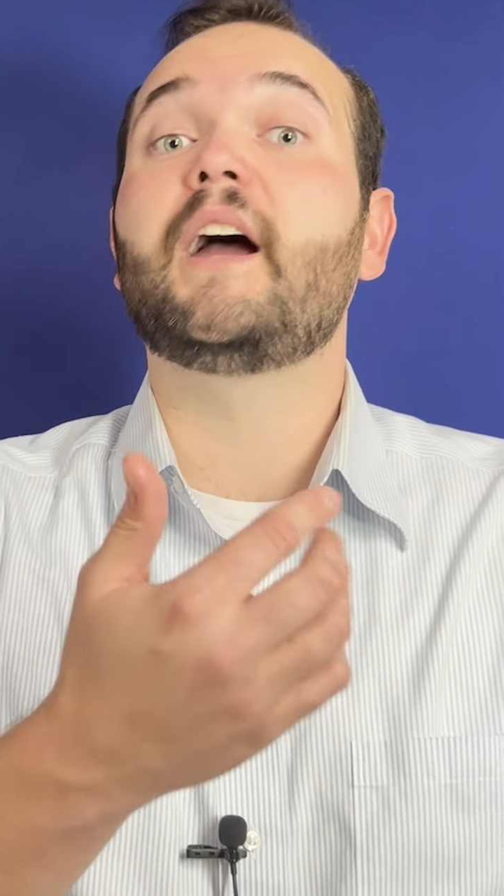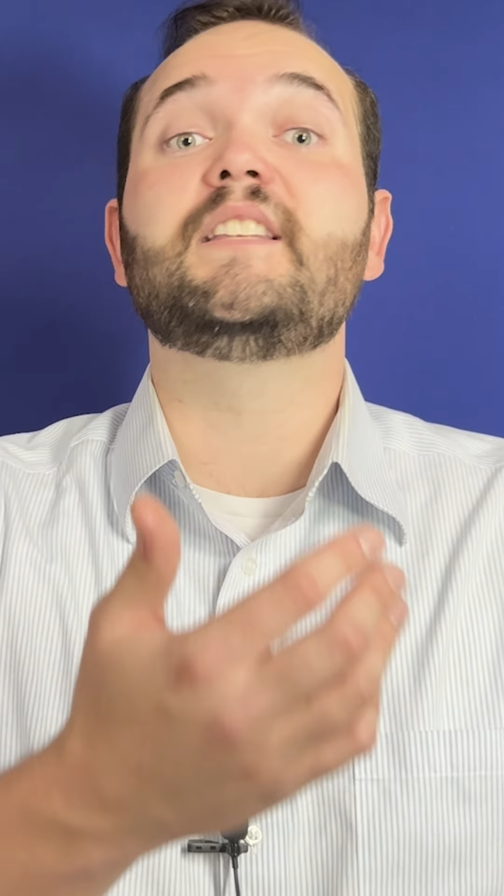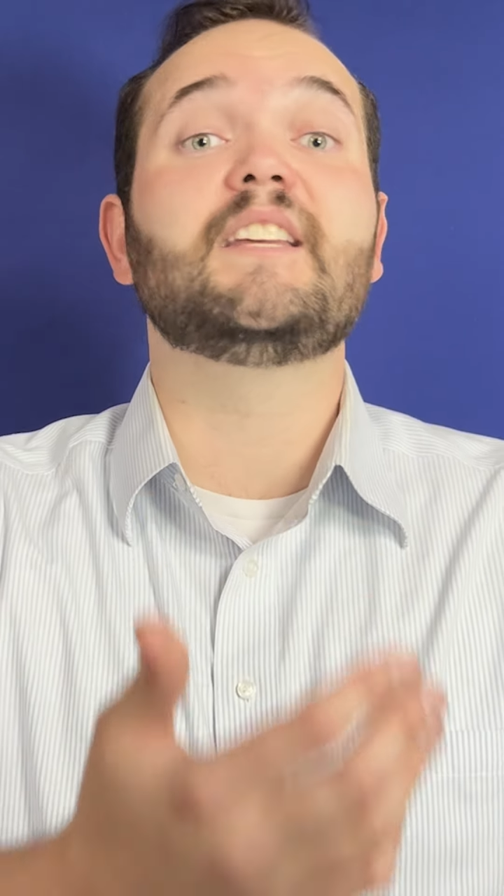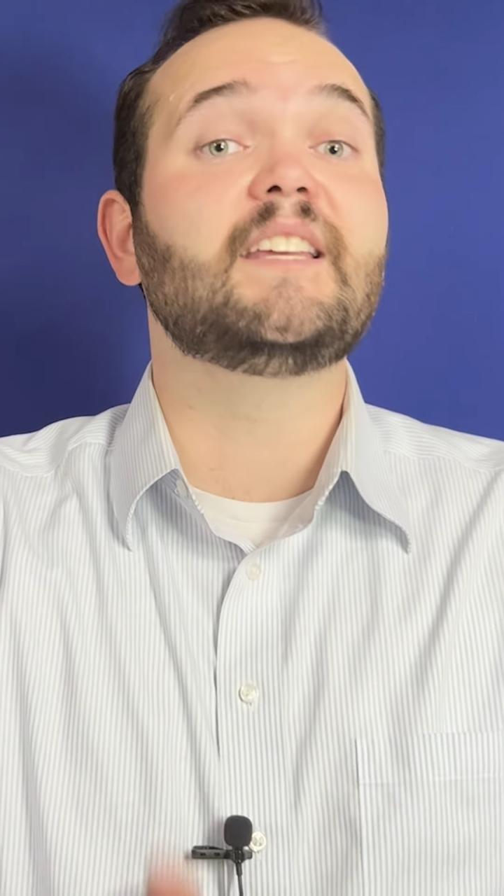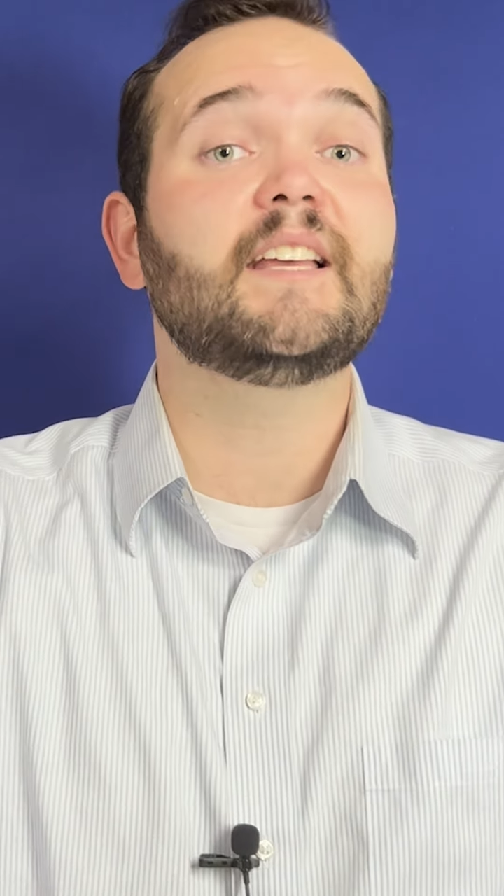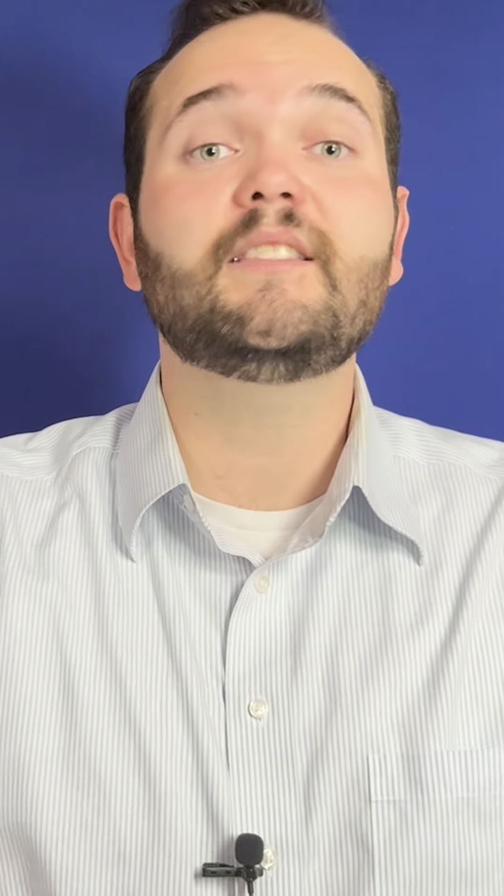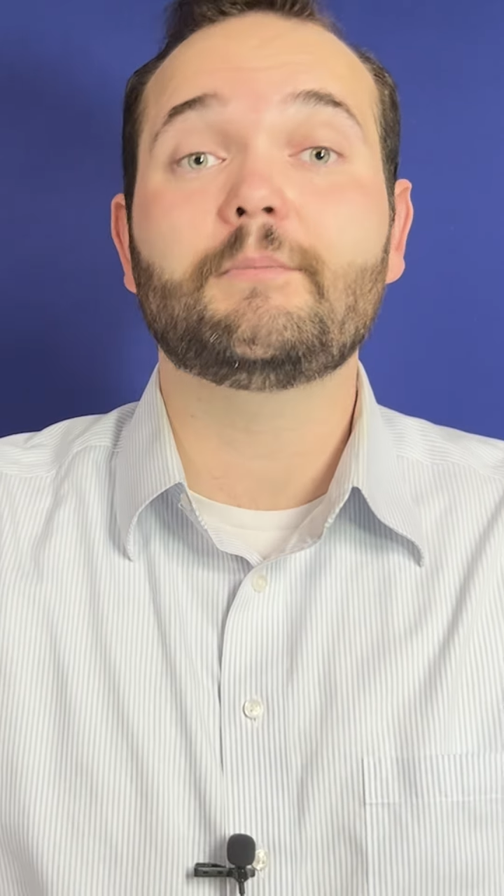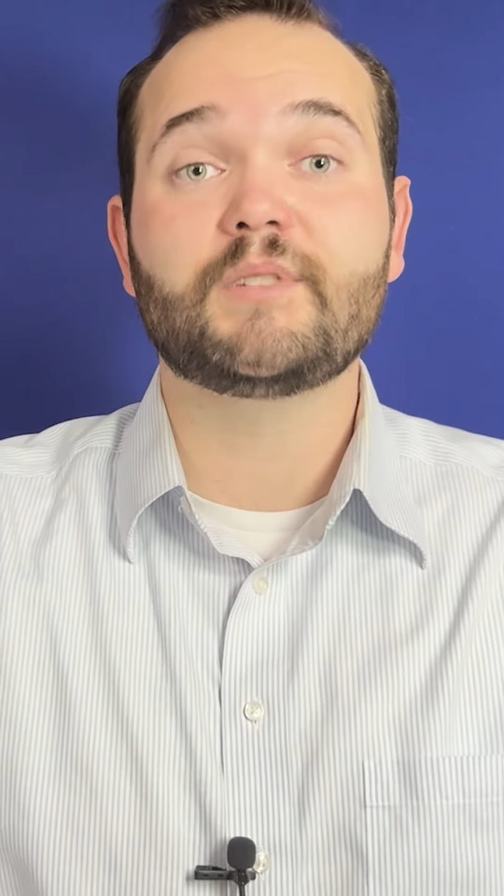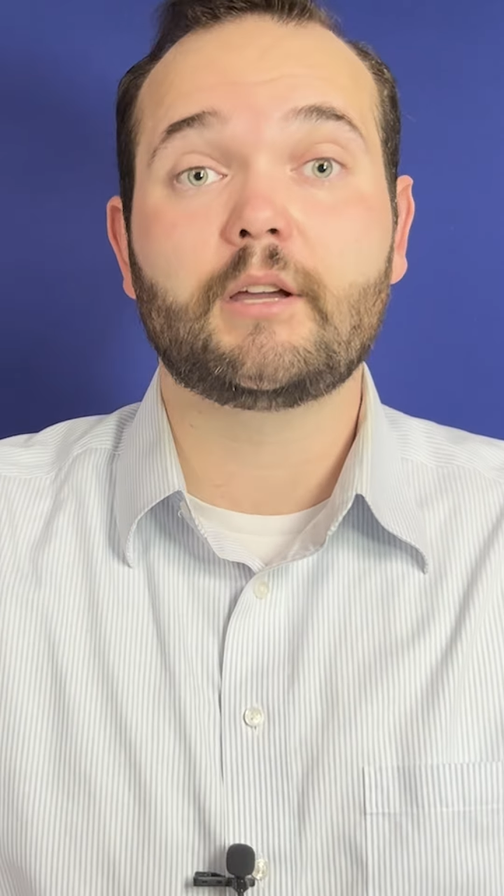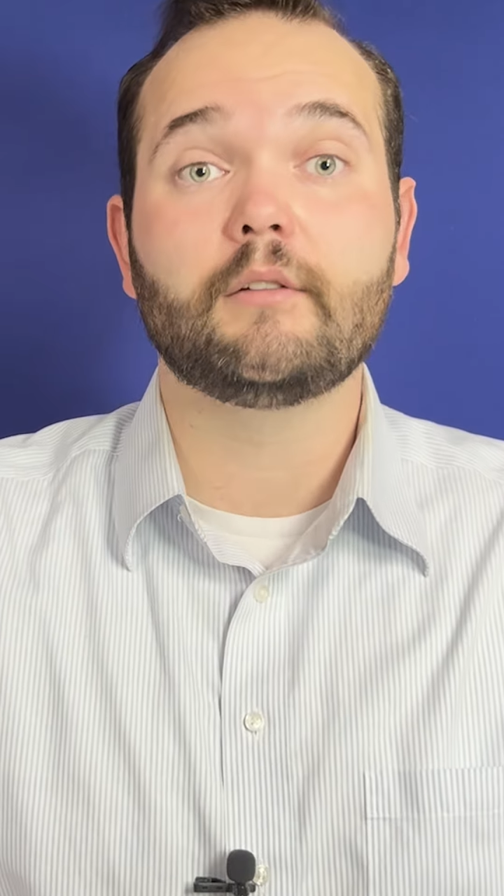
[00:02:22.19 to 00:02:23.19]
to get
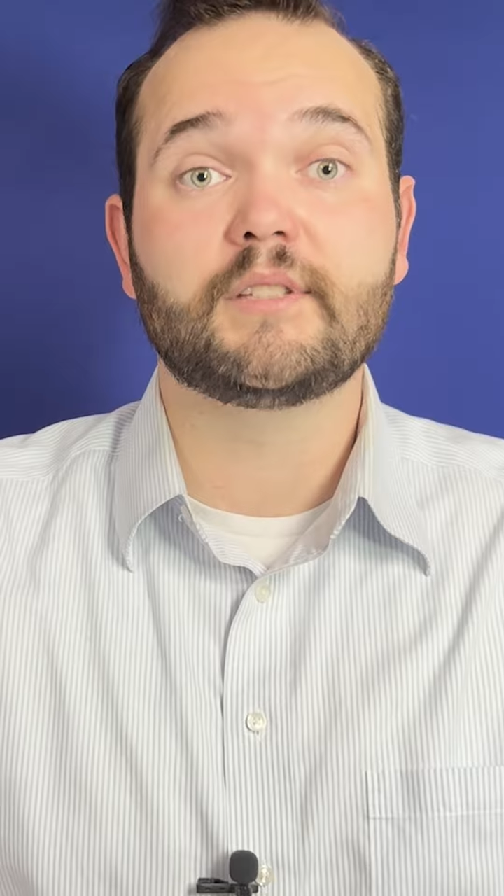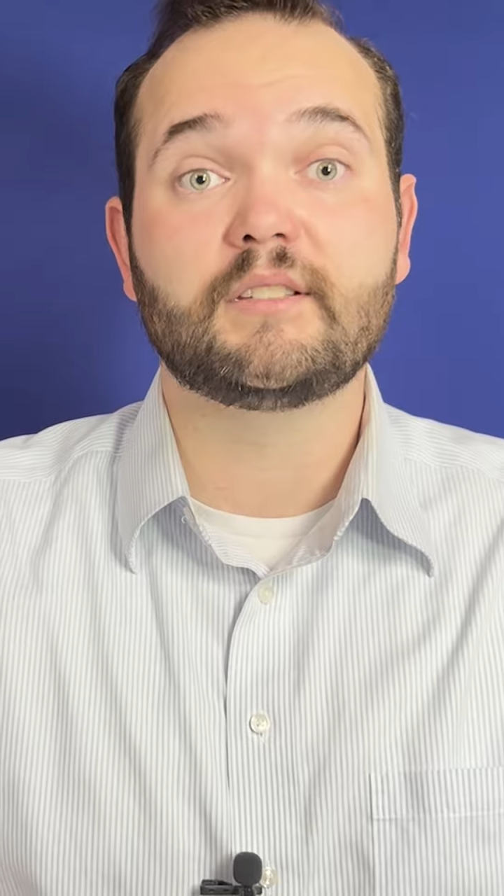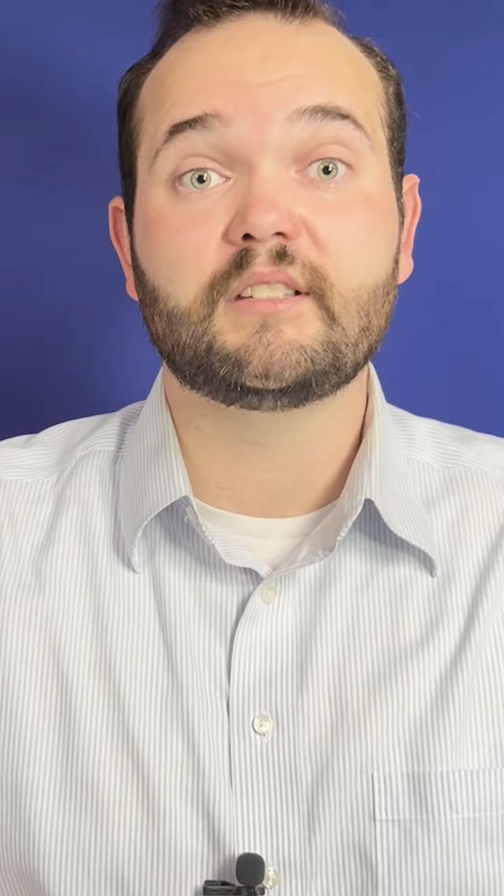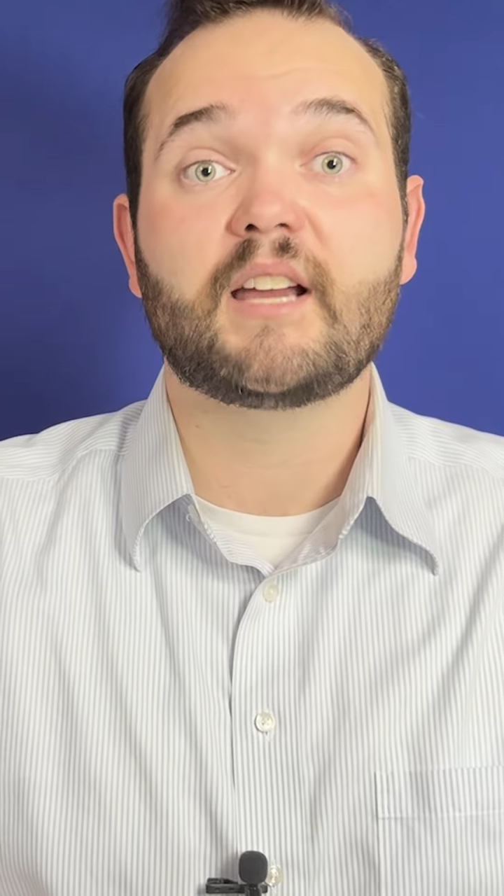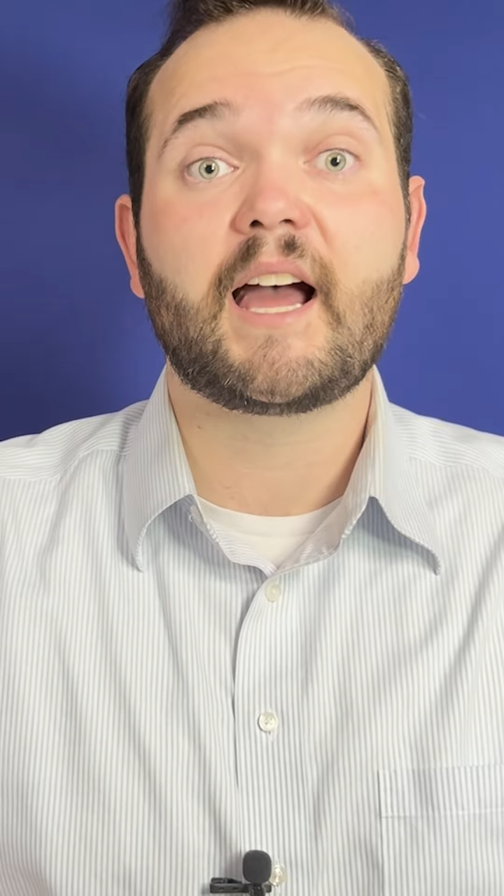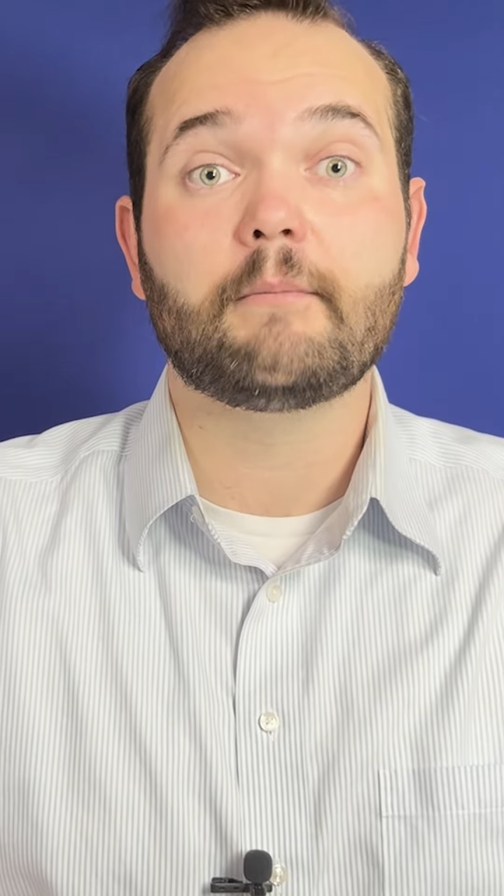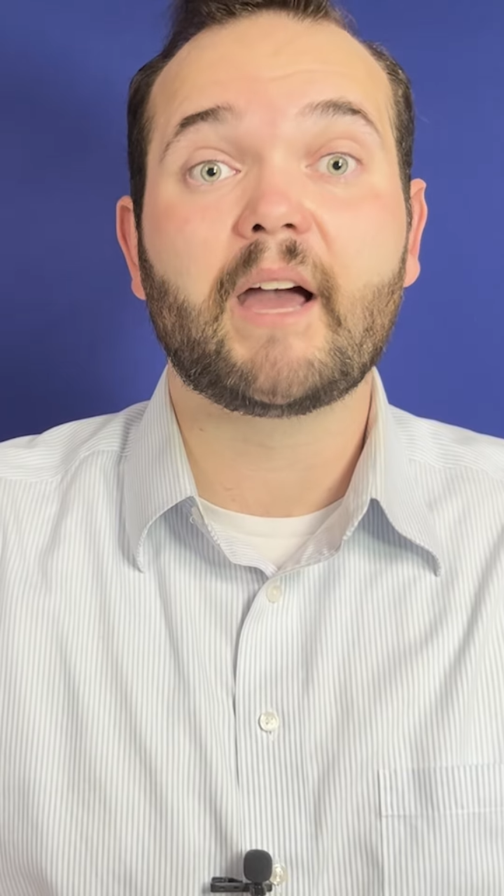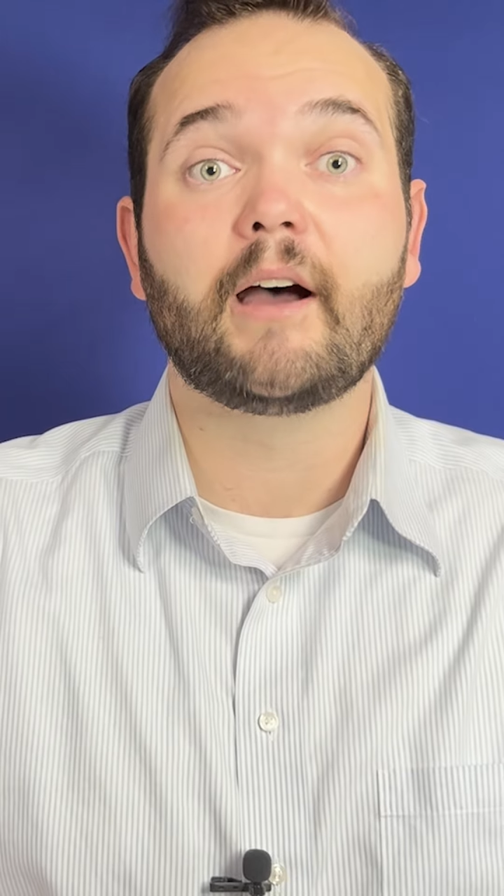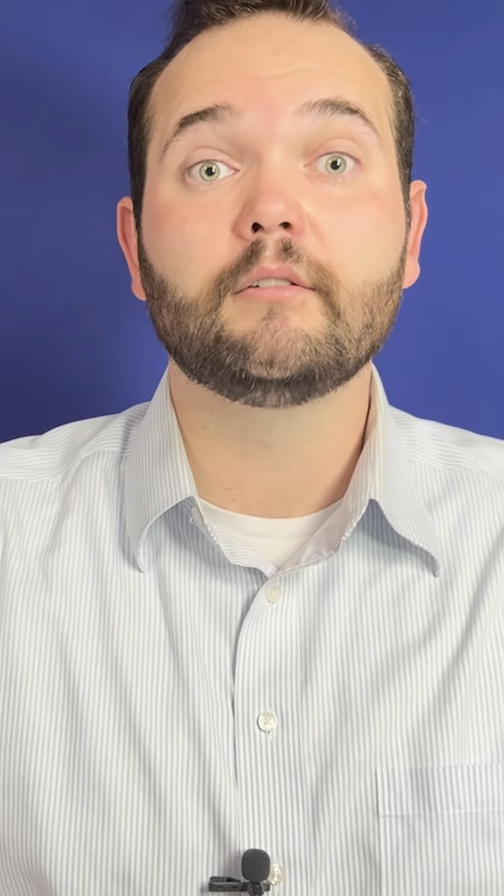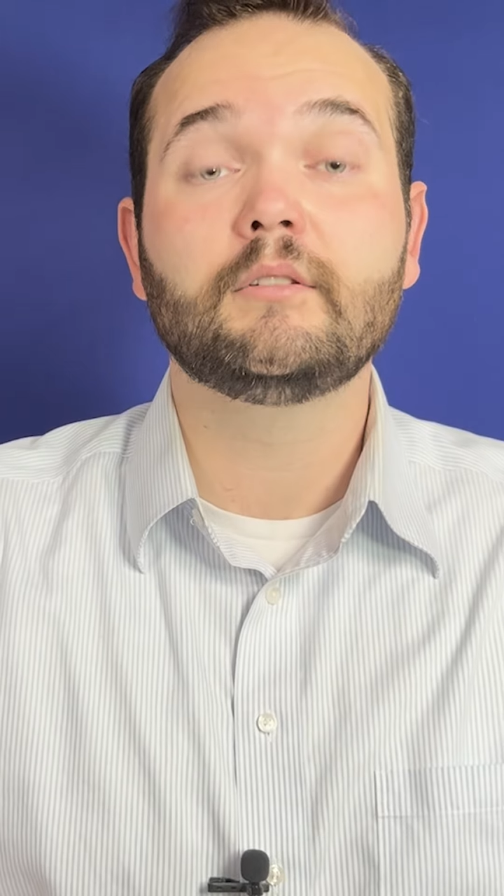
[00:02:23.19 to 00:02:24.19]
themselves into timeout,